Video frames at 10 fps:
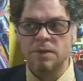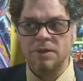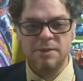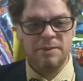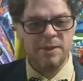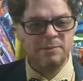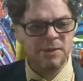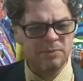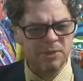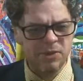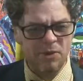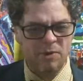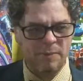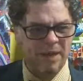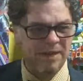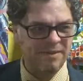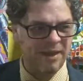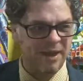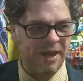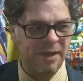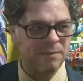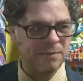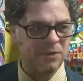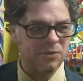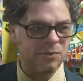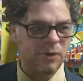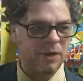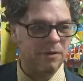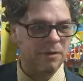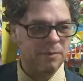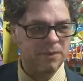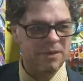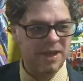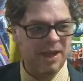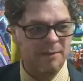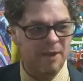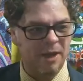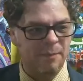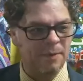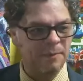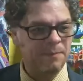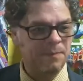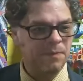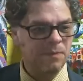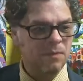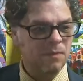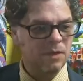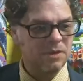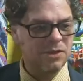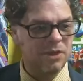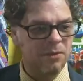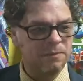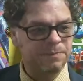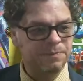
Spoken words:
And sometimes I'm just going to bed at 10 a.m., so it's weird. But today I'm up. So